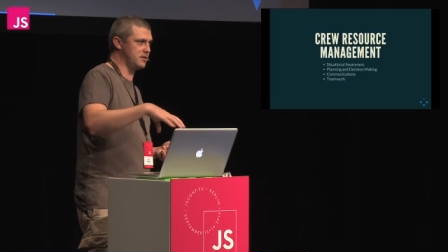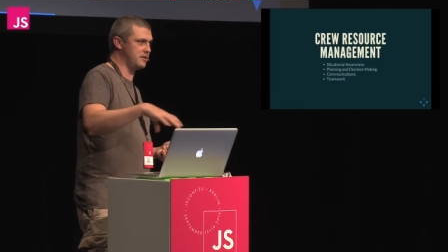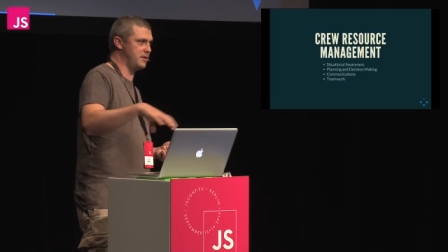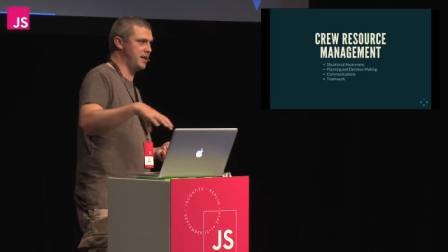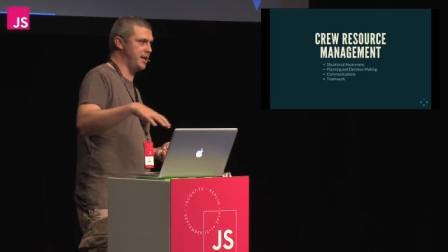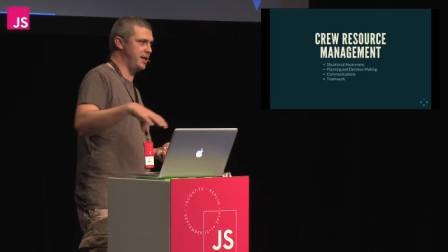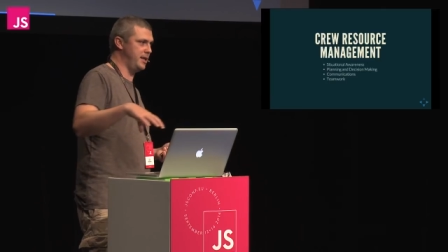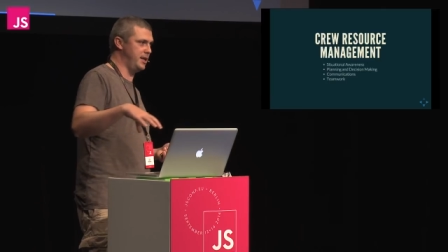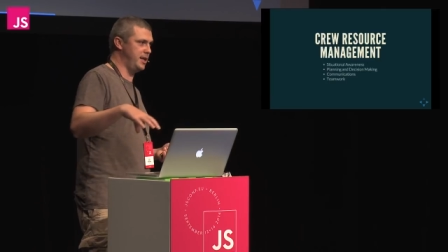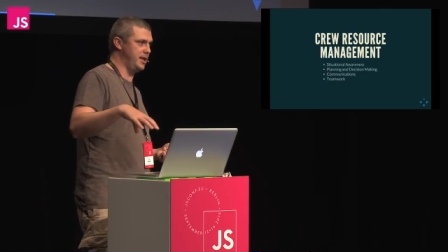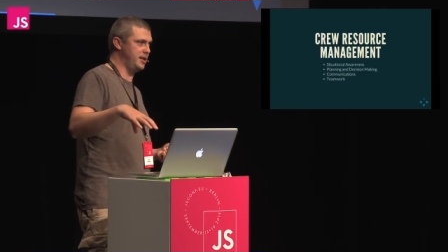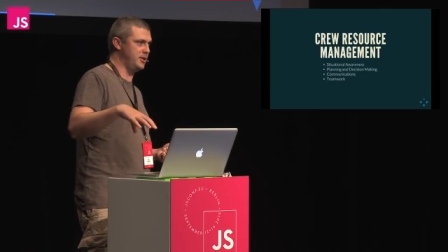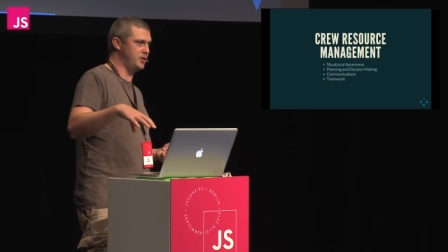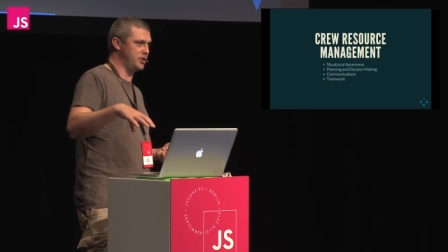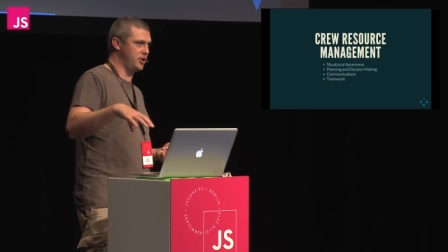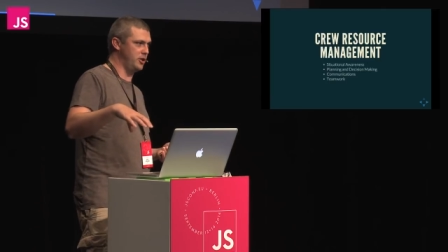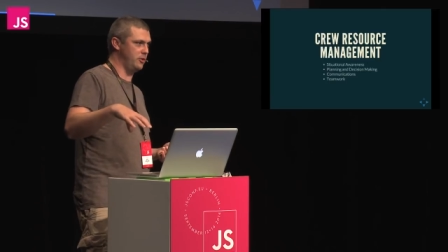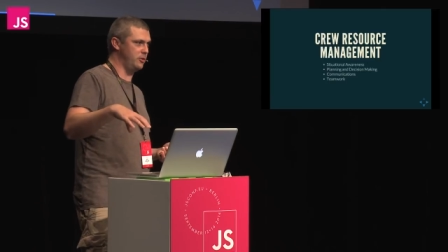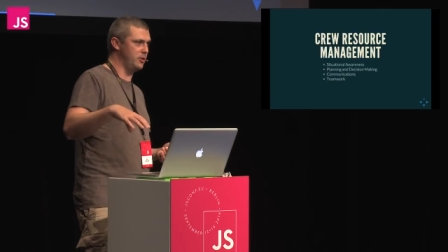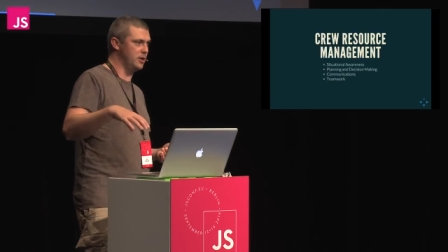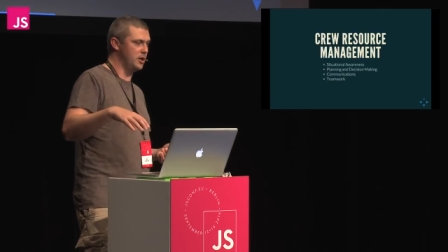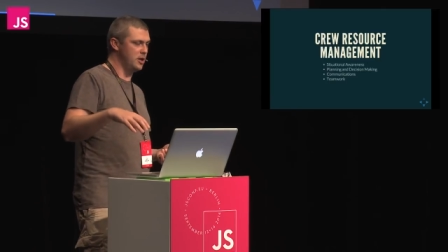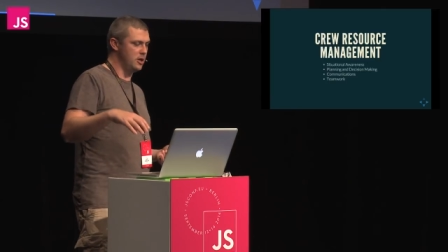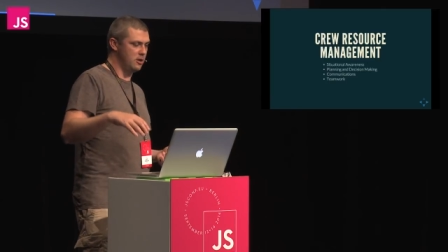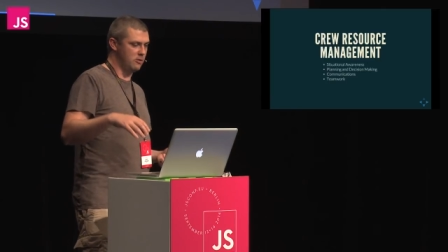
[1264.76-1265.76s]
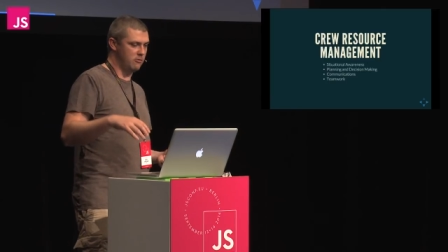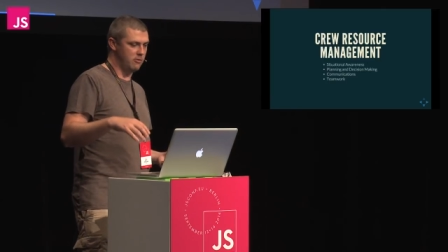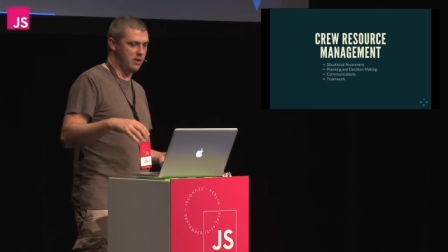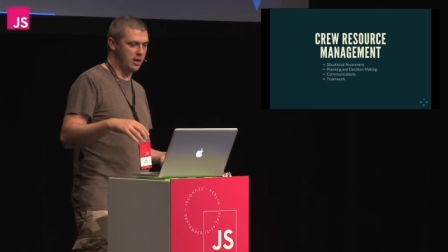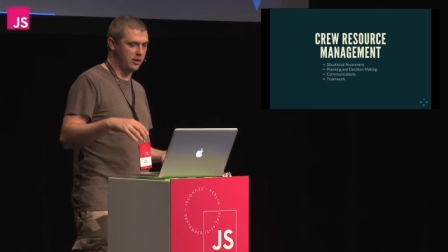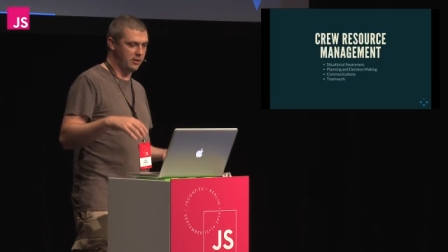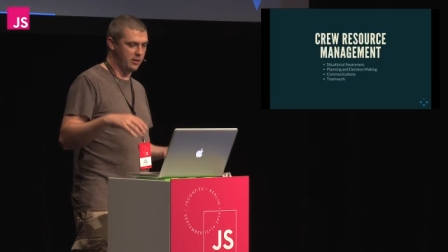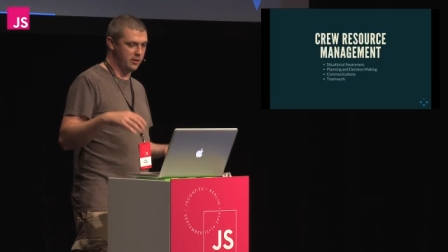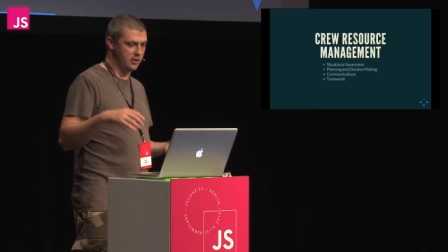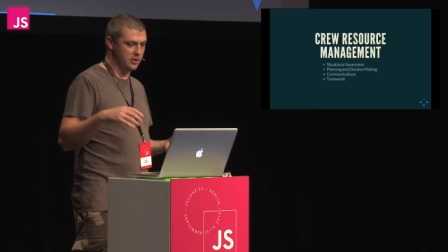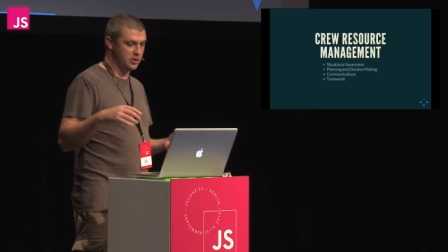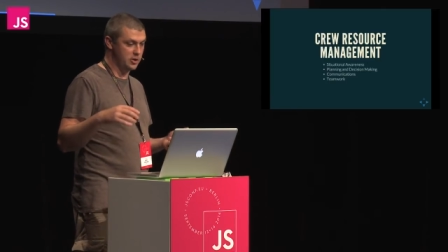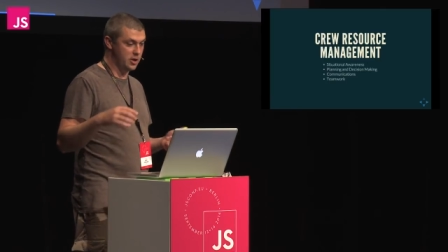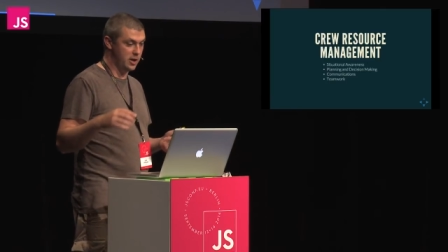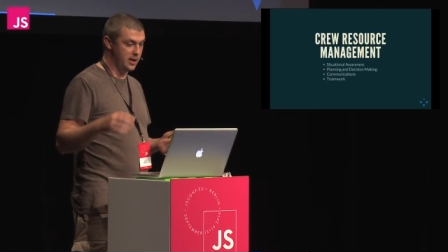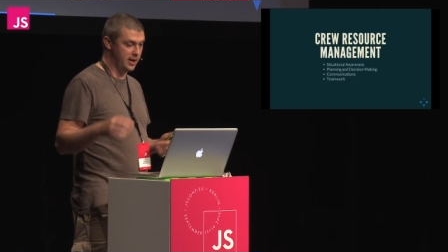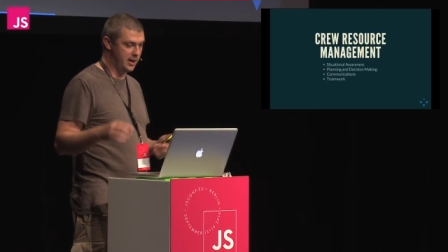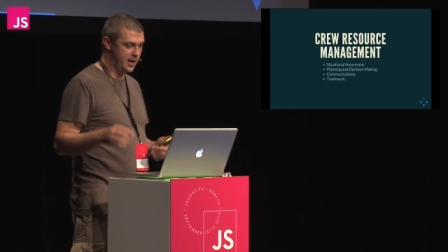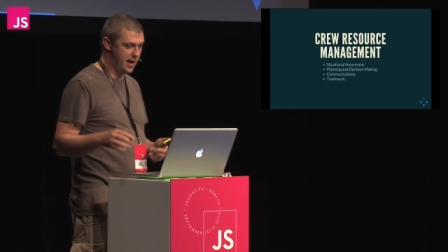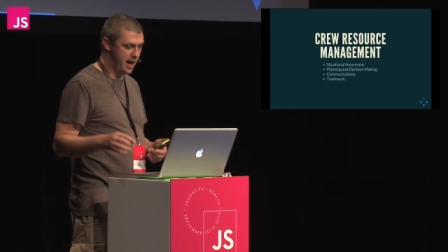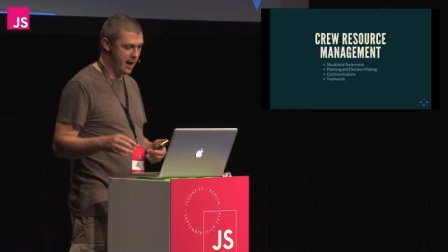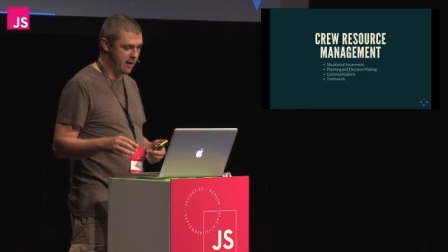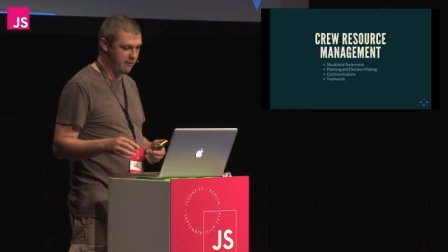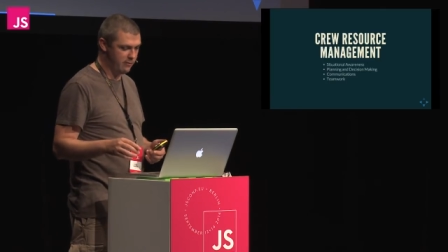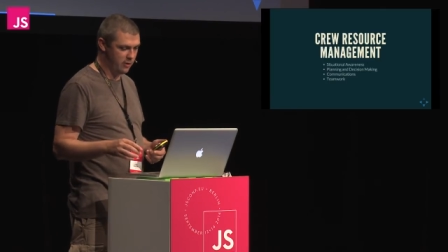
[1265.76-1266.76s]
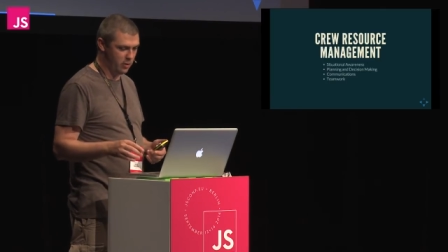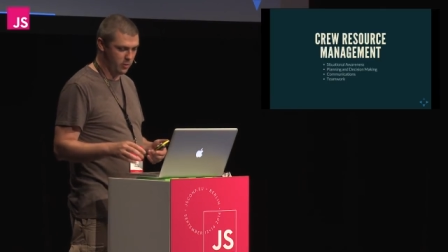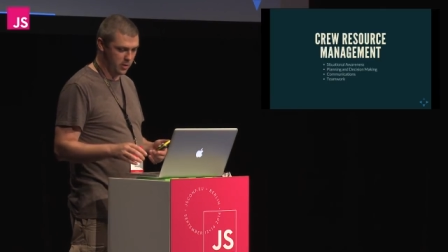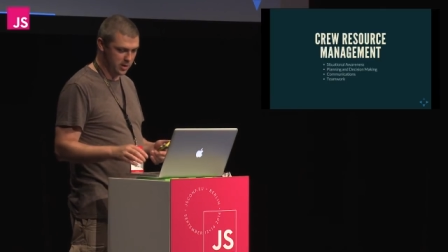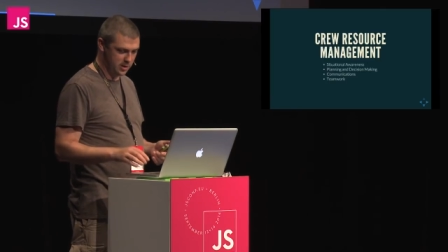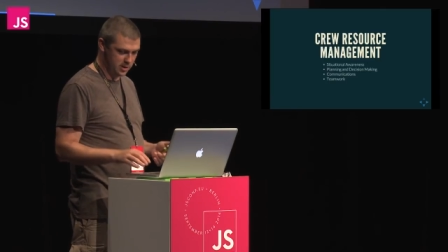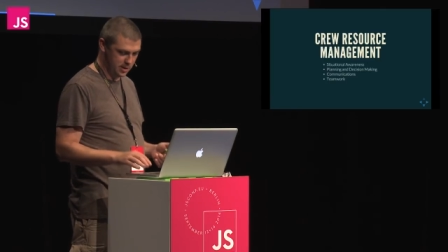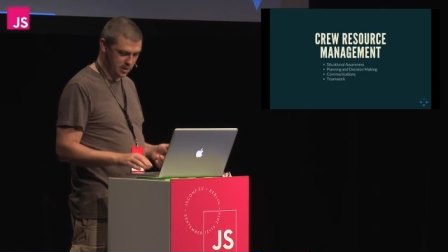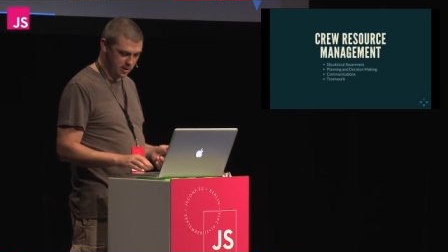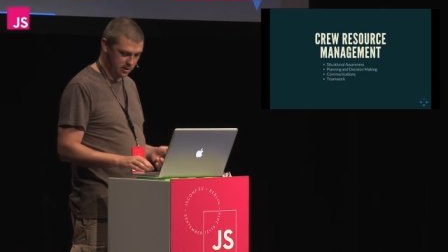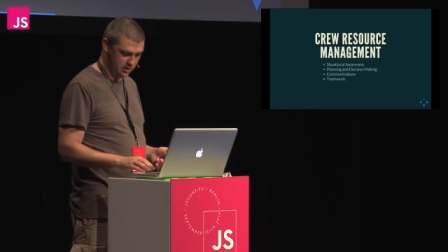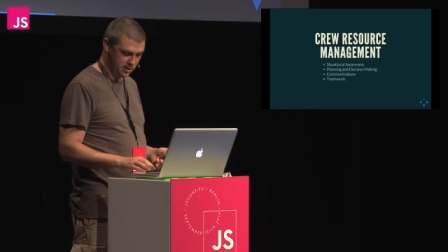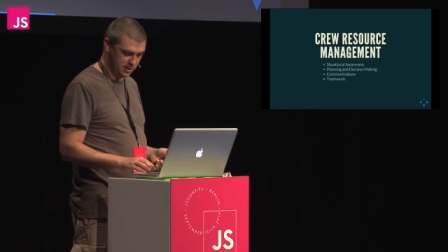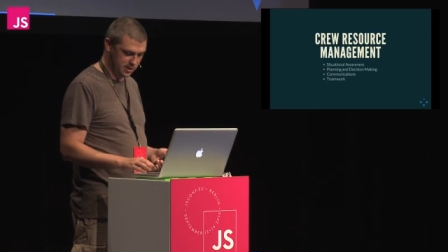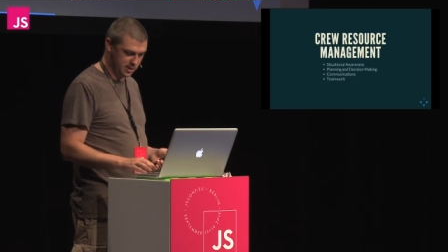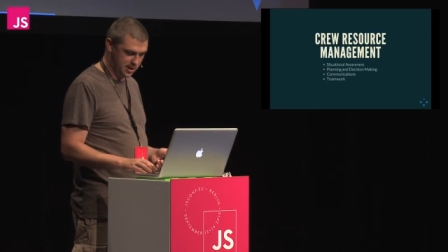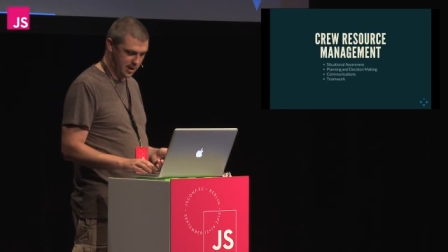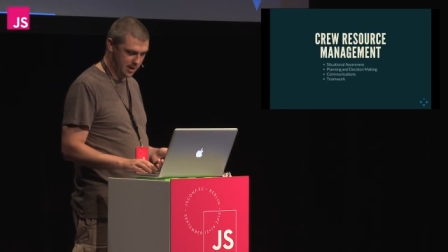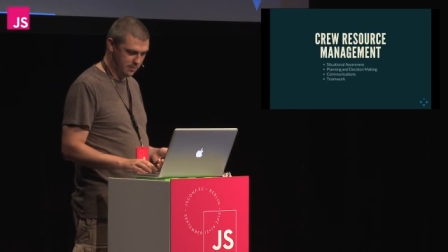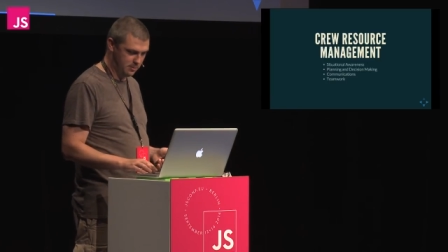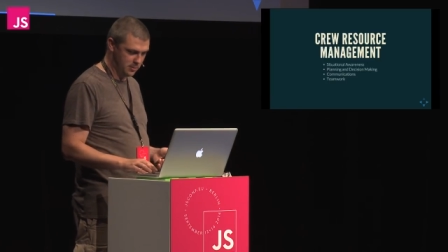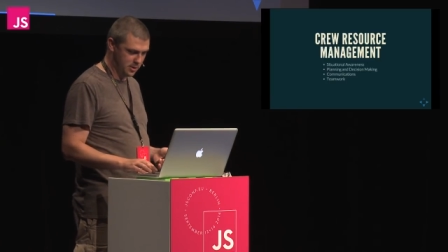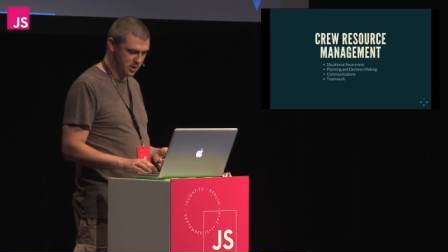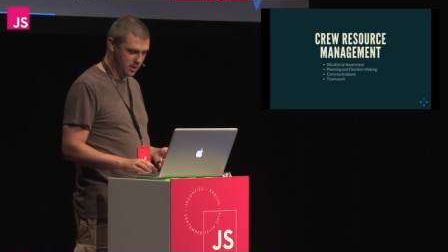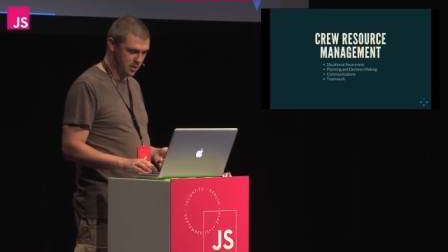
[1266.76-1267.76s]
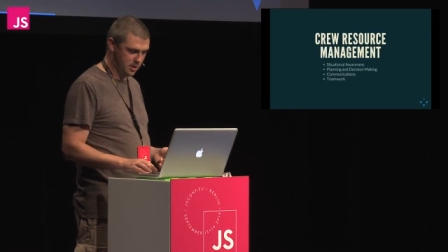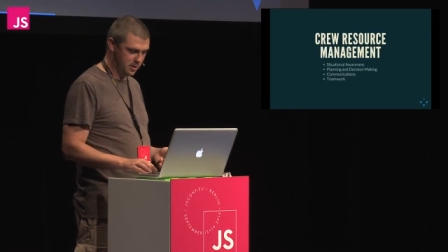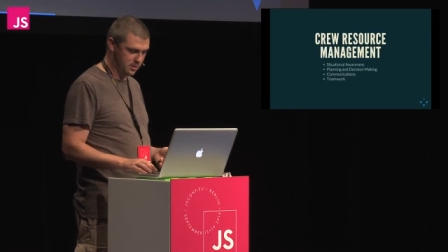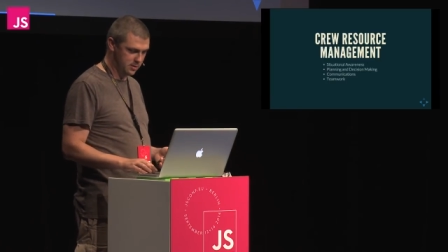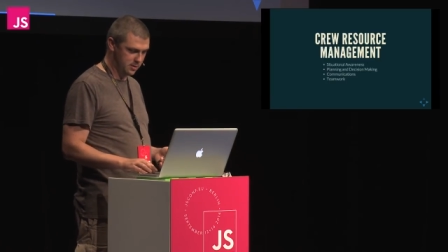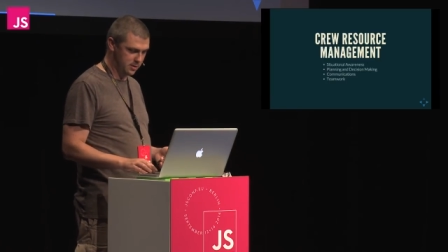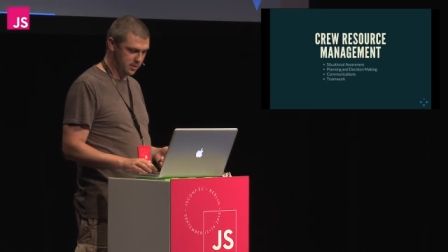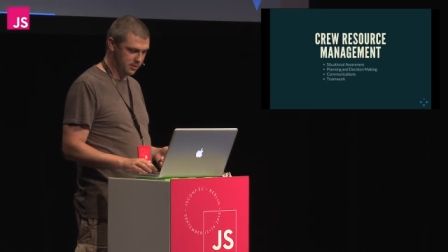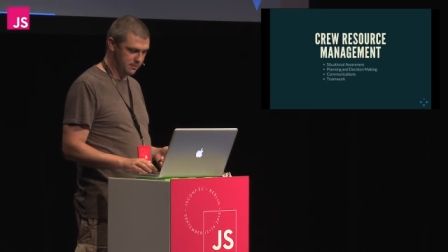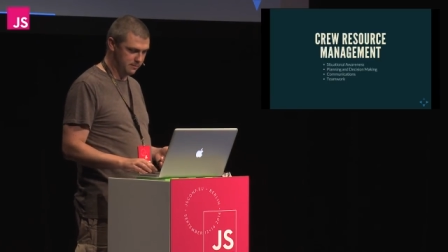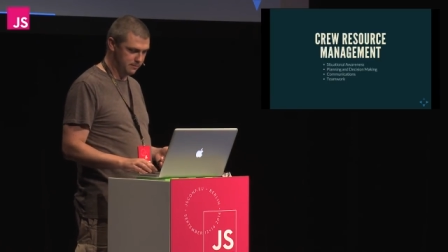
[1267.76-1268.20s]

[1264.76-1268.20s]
they need to, rather than trying to get everyone to do the same task.